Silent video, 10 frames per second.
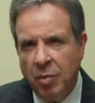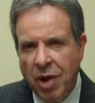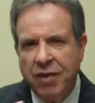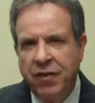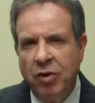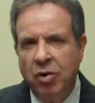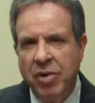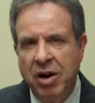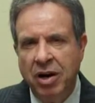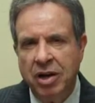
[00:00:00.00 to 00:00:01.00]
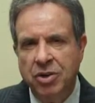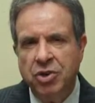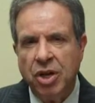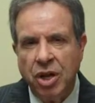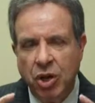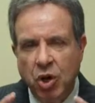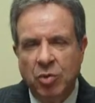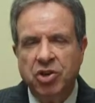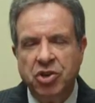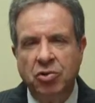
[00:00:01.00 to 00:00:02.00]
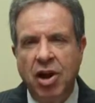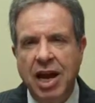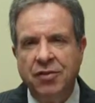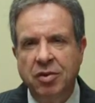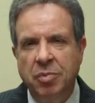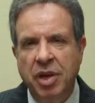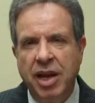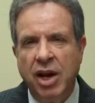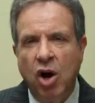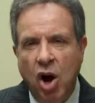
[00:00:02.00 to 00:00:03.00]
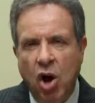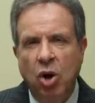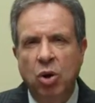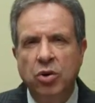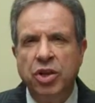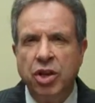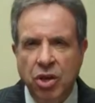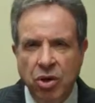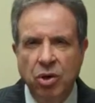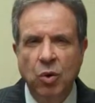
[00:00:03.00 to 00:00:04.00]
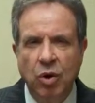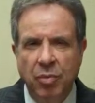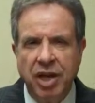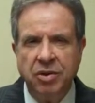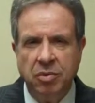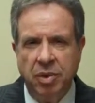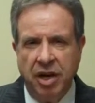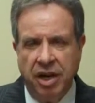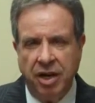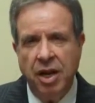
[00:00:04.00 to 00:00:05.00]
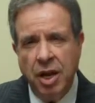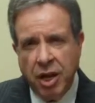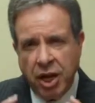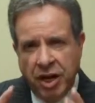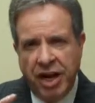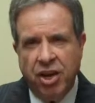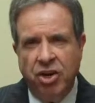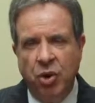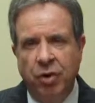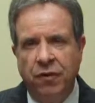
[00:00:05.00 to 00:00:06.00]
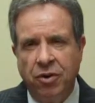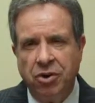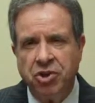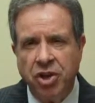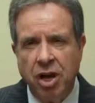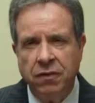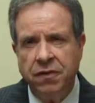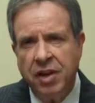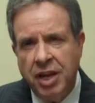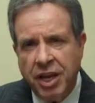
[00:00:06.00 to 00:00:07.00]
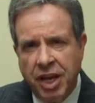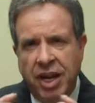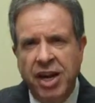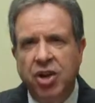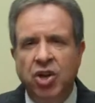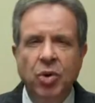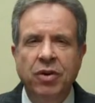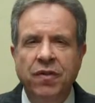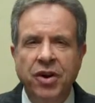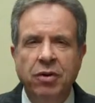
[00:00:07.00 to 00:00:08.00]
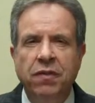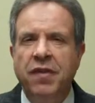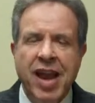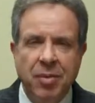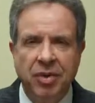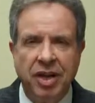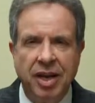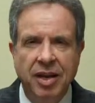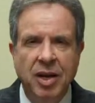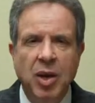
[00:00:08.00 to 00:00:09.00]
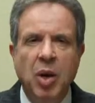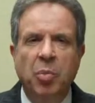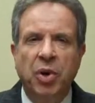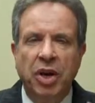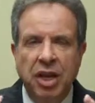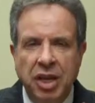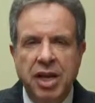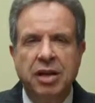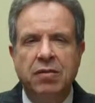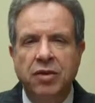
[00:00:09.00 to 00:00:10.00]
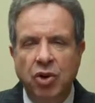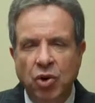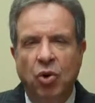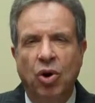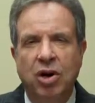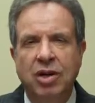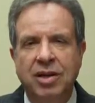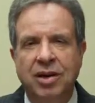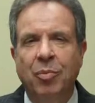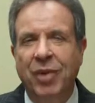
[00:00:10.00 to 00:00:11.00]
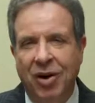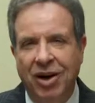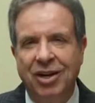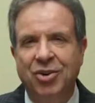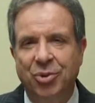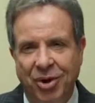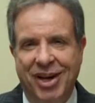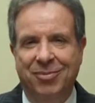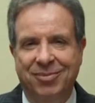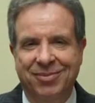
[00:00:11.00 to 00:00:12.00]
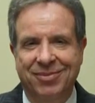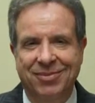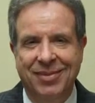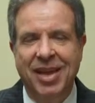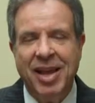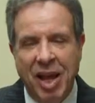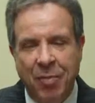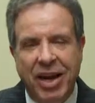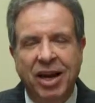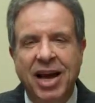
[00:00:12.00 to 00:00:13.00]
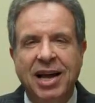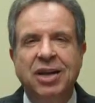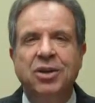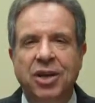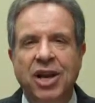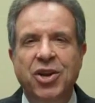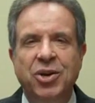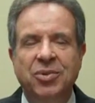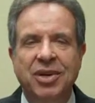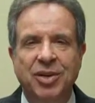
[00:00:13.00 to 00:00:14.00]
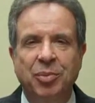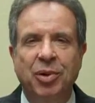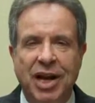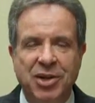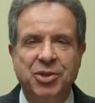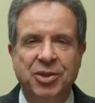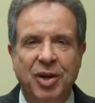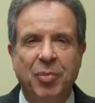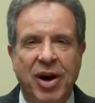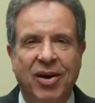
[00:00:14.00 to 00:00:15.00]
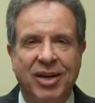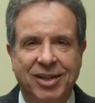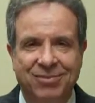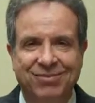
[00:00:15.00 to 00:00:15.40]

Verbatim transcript: My fellow Americans, you must strive to be all that you were meant to be. You need to do it for yourself, you need to do it for your family, but live your American dream. And may God continue to bless America.